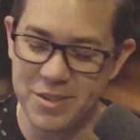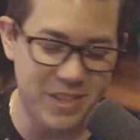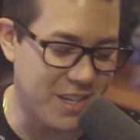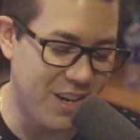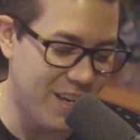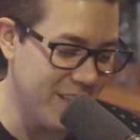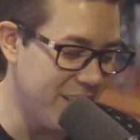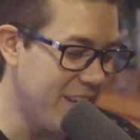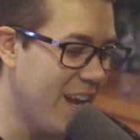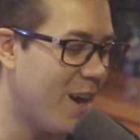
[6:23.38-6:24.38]
the gauntlet
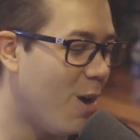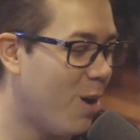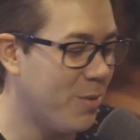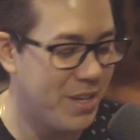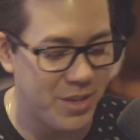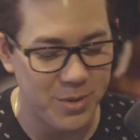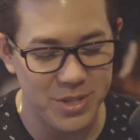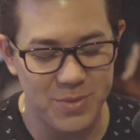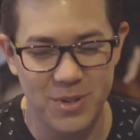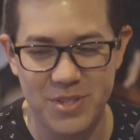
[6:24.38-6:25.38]
now. All we do
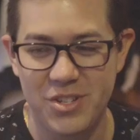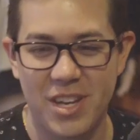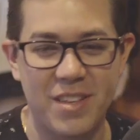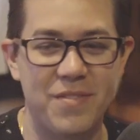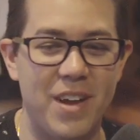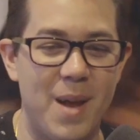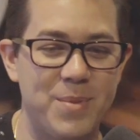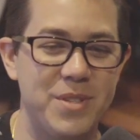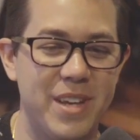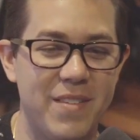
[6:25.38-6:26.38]
is roast each other for
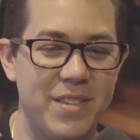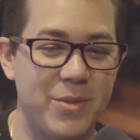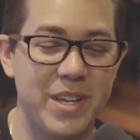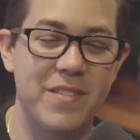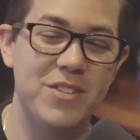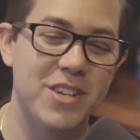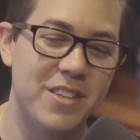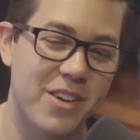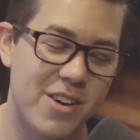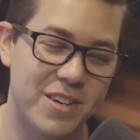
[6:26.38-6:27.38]
absolutely everything. We give each other
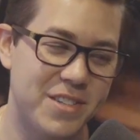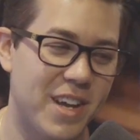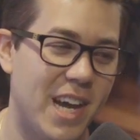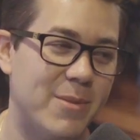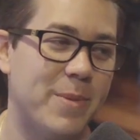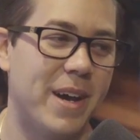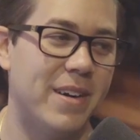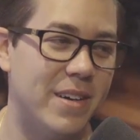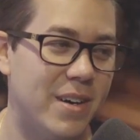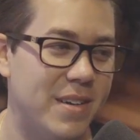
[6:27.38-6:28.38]
the hardest time
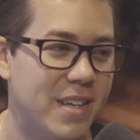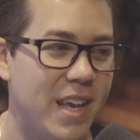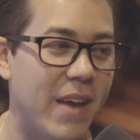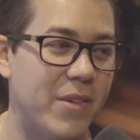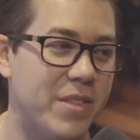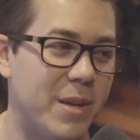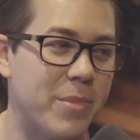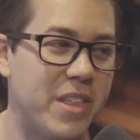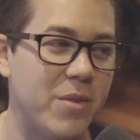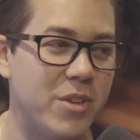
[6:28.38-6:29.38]
about everything.
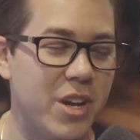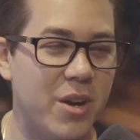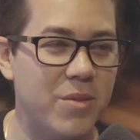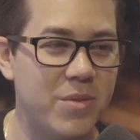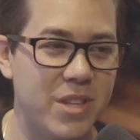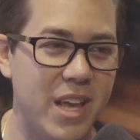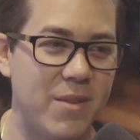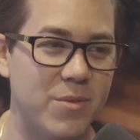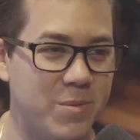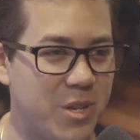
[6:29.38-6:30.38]
But then
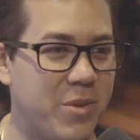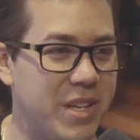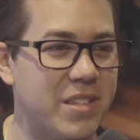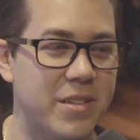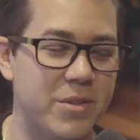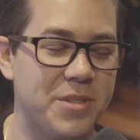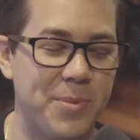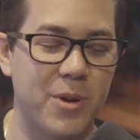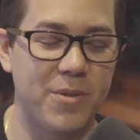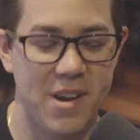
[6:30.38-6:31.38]
when someone needs a little
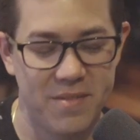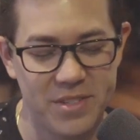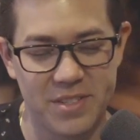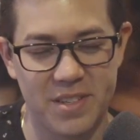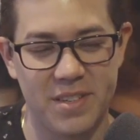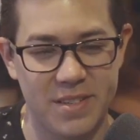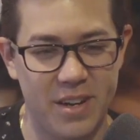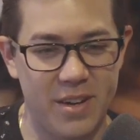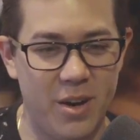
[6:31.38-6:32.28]
support, we're obviously all